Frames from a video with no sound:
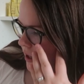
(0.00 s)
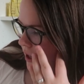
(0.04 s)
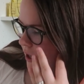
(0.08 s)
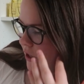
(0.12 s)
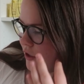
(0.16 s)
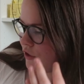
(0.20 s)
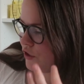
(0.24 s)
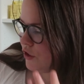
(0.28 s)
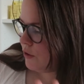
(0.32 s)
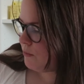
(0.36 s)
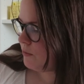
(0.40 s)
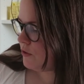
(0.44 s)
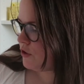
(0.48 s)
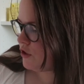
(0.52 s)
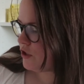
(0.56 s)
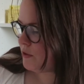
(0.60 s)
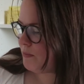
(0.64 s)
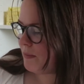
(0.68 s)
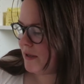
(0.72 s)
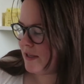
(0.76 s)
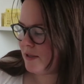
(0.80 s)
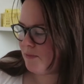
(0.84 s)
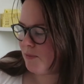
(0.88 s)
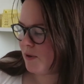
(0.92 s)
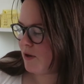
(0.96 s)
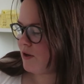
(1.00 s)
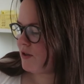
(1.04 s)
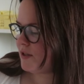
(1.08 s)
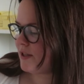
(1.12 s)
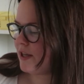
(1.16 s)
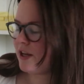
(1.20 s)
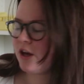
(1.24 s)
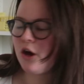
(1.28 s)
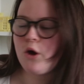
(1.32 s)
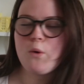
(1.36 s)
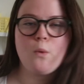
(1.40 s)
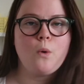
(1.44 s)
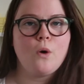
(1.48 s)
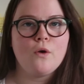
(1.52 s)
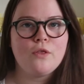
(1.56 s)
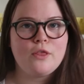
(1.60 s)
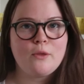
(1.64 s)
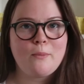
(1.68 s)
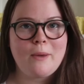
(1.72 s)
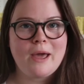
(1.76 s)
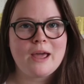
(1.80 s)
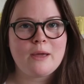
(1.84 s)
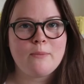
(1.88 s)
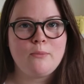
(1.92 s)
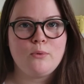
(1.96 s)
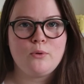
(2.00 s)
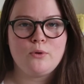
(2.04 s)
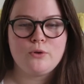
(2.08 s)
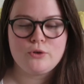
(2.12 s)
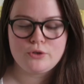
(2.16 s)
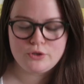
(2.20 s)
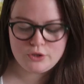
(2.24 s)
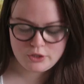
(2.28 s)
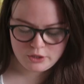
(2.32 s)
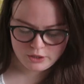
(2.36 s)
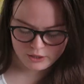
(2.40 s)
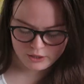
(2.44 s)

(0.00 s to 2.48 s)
I assume it just means because they go on the pegboard.